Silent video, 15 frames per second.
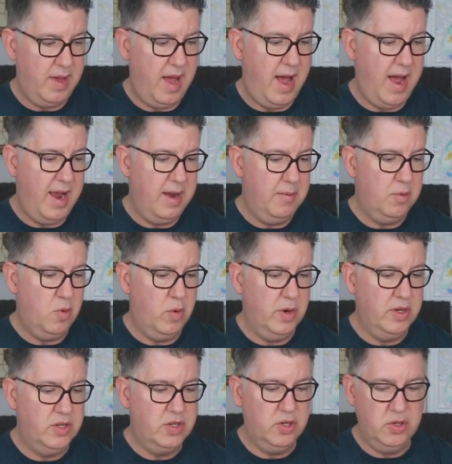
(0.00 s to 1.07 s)
I am
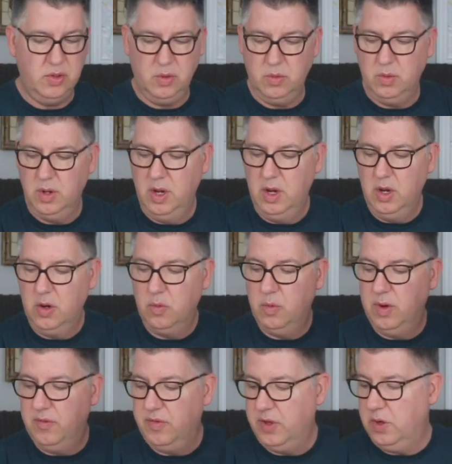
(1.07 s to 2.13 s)
going to
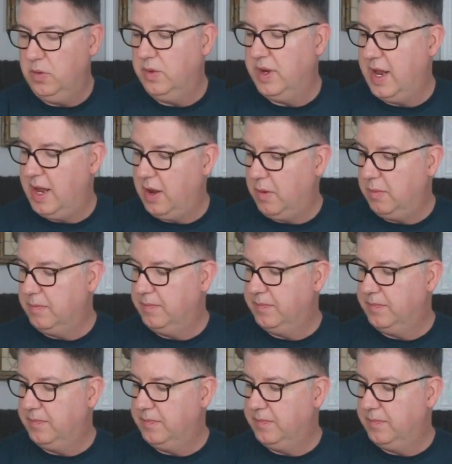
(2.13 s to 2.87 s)
review. Now,